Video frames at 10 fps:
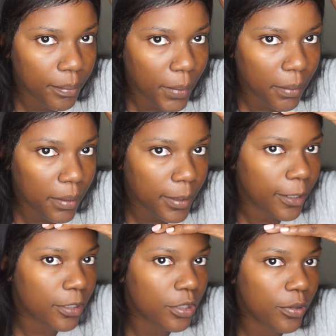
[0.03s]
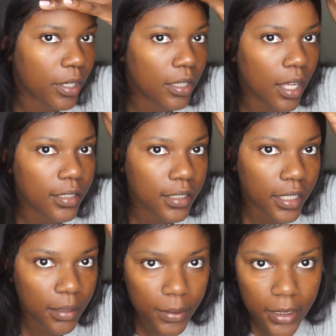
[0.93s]
My baby ears are doing a lot
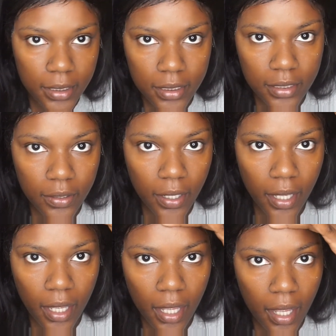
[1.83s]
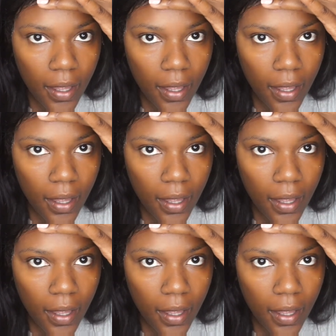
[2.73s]
today, but it's okay.